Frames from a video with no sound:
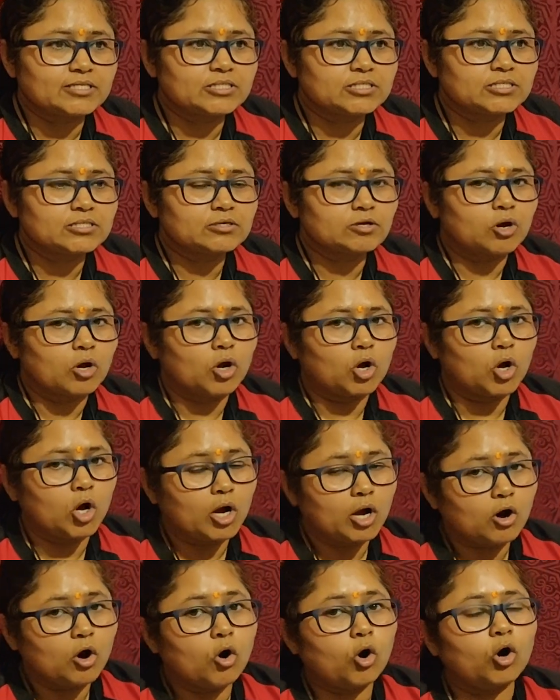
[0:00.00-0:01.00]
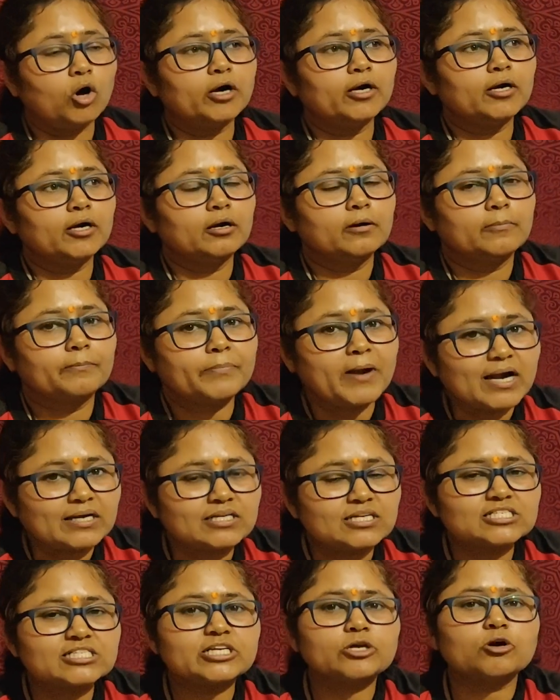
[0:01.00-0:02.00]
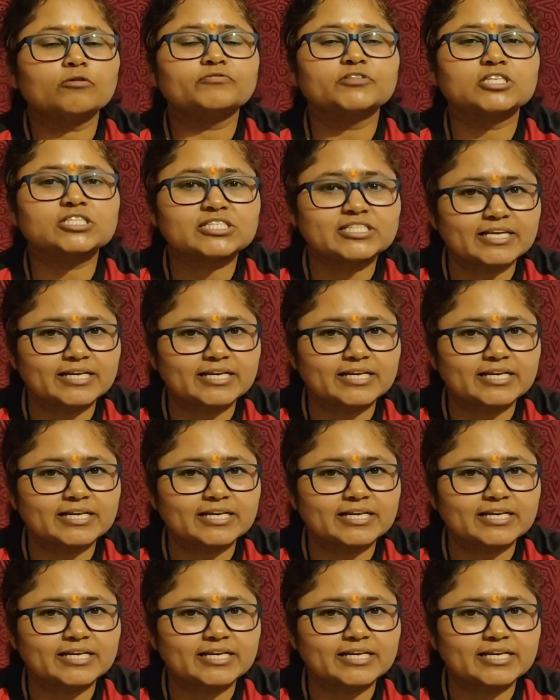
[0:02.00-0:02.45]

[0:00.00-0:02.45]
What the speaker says: or practicing of the skills